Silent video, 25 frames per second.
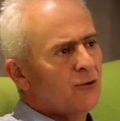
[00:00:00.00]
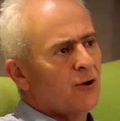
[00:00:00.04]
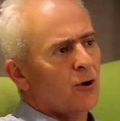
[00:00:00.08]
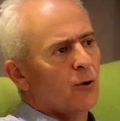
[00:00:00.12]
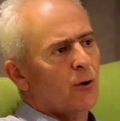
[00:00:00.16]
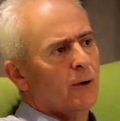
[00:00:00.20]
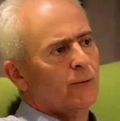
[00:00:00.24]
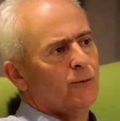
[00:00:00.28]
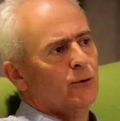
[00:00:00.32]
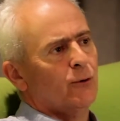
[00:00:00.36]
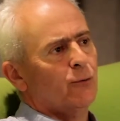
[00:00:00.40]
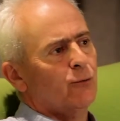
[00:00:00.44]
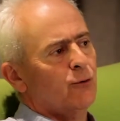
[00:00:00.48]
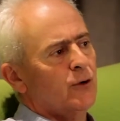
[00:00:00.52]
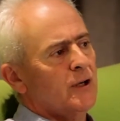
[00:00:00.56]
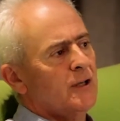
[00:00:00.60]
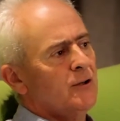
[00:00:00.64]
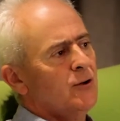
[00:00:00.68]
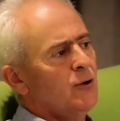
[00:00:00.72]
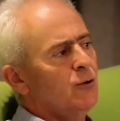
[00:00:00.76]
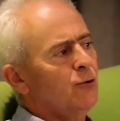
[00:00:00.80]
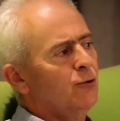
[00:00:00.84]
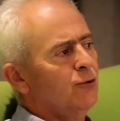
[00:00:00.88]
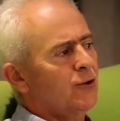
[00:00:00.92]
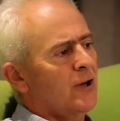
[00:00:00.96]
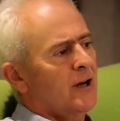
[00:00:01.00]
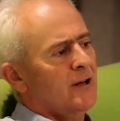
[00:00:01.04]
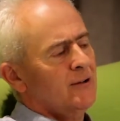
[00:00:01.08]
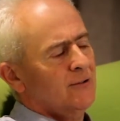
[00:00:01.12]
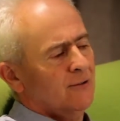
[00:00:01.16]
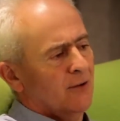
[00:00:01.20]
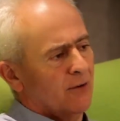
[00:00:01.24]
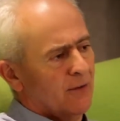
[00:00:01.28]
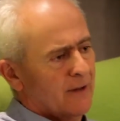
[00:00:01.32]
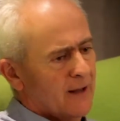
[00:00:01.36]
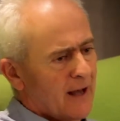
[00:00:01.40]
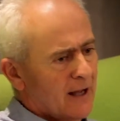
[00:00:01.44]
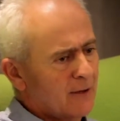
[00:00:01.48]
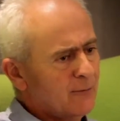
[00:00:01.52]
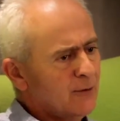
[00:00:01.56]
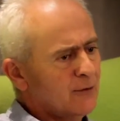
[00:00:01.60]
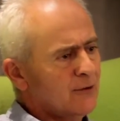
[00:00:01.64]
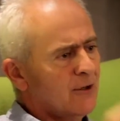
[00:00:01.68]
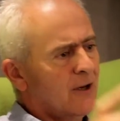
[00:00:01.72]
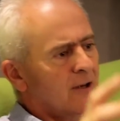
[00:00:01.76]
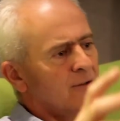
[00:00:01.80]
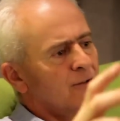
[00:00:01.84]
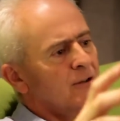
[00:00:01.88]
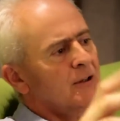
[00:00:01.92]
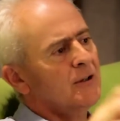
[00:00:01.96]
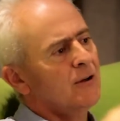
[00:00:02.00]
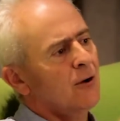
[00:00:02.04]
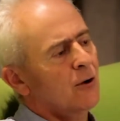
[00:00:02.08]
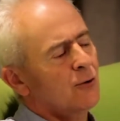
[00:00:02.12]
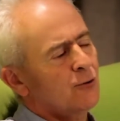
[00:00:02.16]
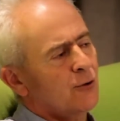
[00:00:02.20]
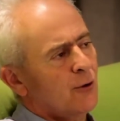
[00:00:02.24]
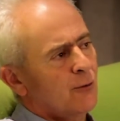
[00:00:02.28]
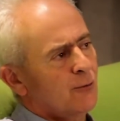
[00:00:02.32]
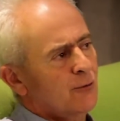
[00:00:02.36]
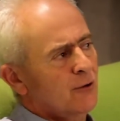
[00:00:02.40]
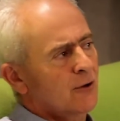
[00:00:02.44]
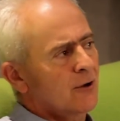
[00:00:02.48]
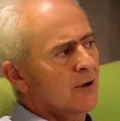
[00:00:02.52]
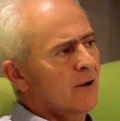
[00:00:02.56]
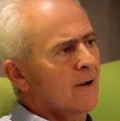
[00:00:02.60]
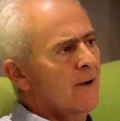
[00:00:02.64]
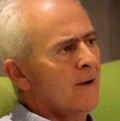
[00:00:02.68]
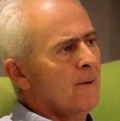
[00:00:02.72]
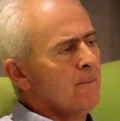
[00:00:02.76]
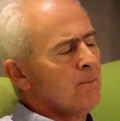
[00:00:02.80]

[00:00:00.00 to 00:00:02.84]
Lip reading: go off to free news sites and the advertising goes off to